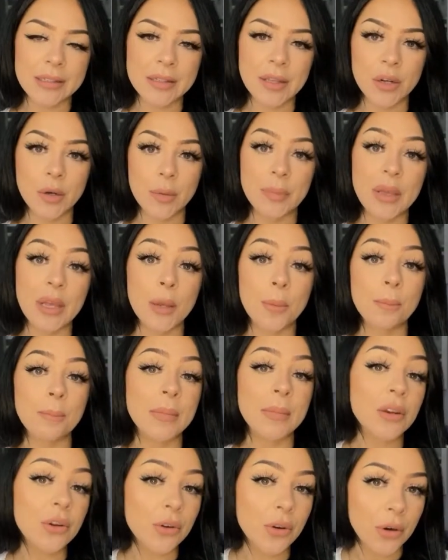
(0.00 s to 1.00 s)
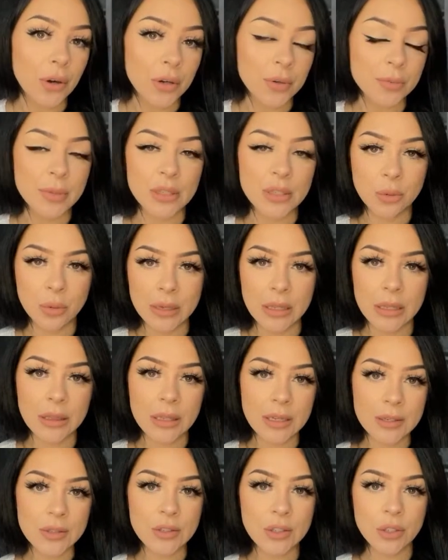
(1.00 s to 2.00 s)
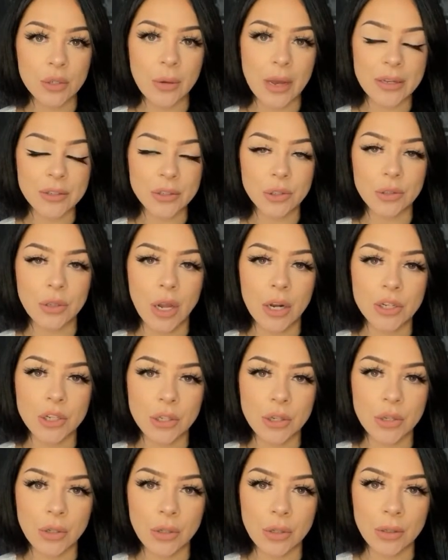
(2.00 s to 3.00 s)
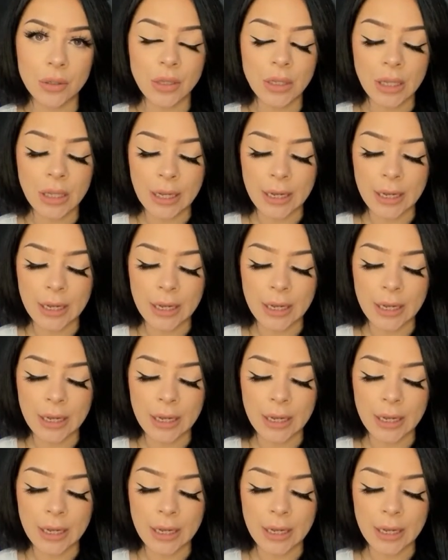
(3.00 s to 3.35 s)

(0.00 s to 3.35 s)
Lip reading: that are being mirrored between these two astrological